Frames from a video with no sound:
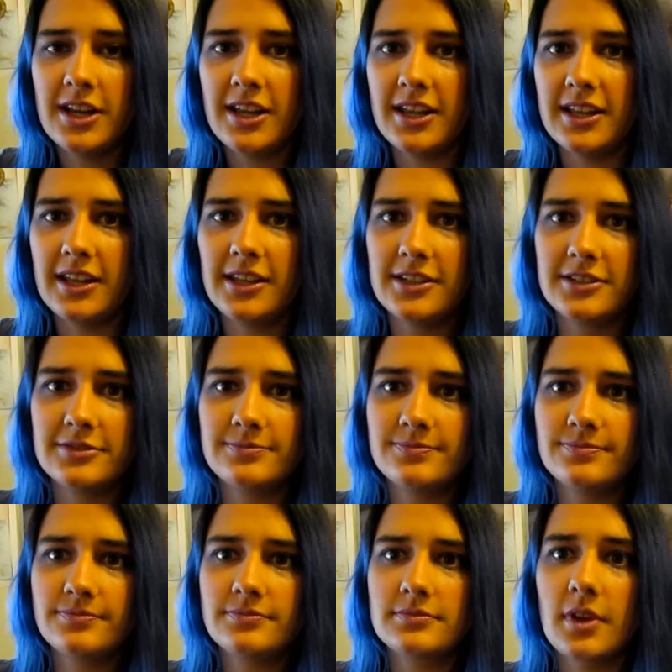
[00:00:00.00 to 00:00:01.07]
and
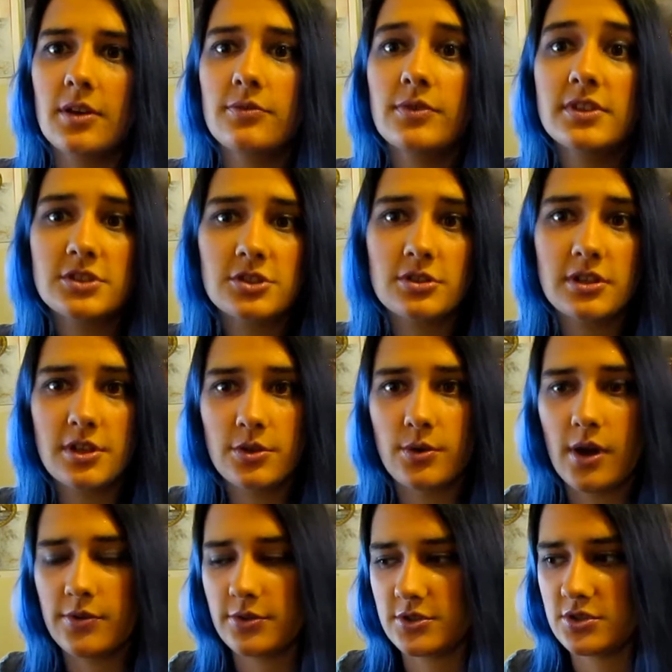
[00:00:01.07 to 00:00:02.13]
eventually
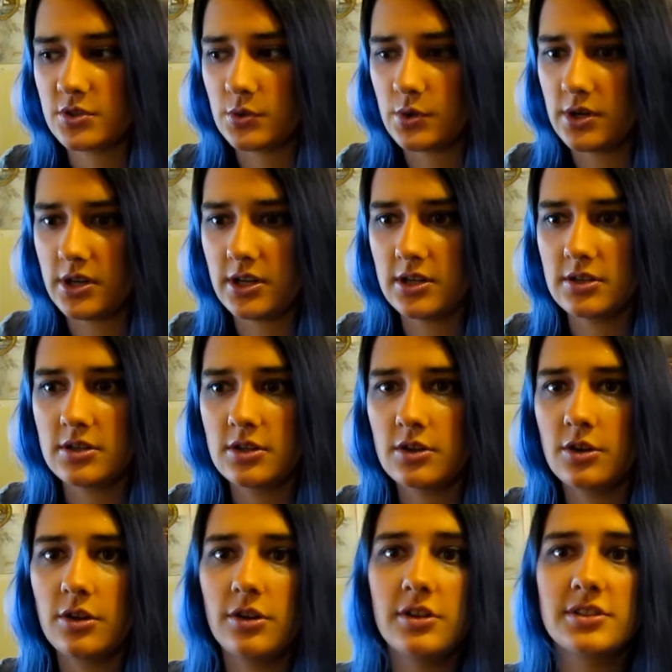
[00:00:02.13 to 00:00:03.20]
throughout the story,
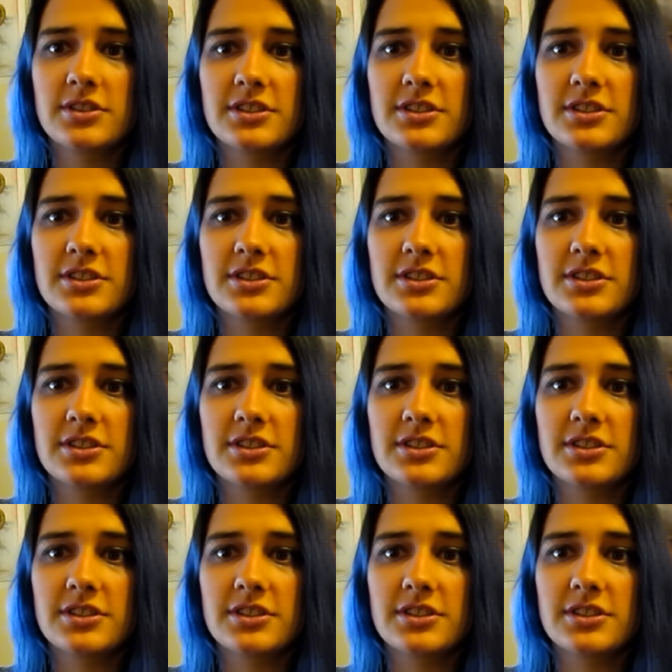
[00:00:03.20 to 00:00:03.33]
her and her